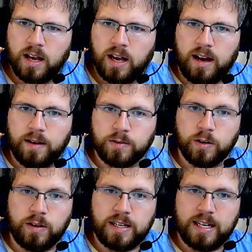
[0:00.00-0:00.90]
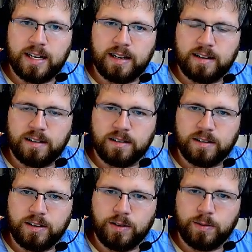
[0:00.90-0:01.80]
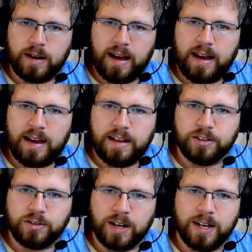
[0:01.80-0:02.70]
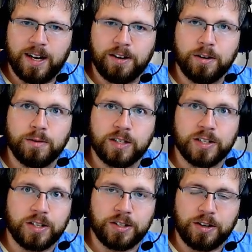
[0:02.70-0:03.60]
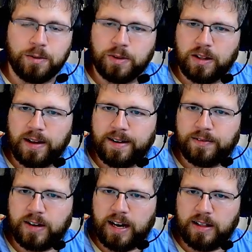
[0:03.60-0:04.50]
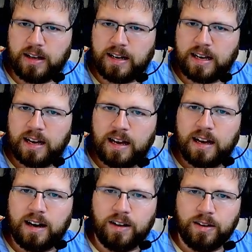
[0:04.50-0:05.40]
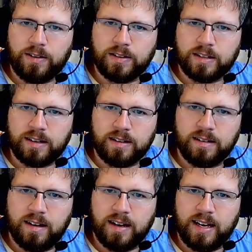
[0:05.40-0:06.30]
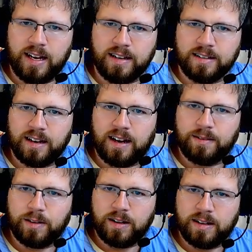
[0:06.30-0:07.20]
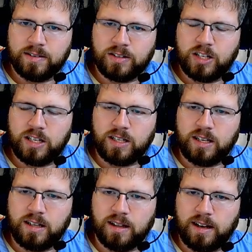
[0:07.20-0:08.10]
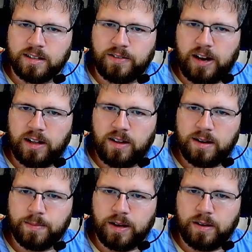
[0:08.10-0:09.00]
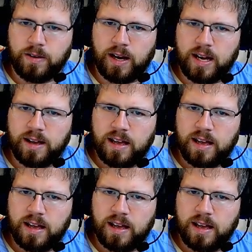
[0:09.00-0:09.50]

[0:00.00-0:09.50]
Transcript: So it did do what I instructed it to, which is to start with the line of dialogue. Although it's a again, it's kind of one of those cheesy lines of dialogue, but okay.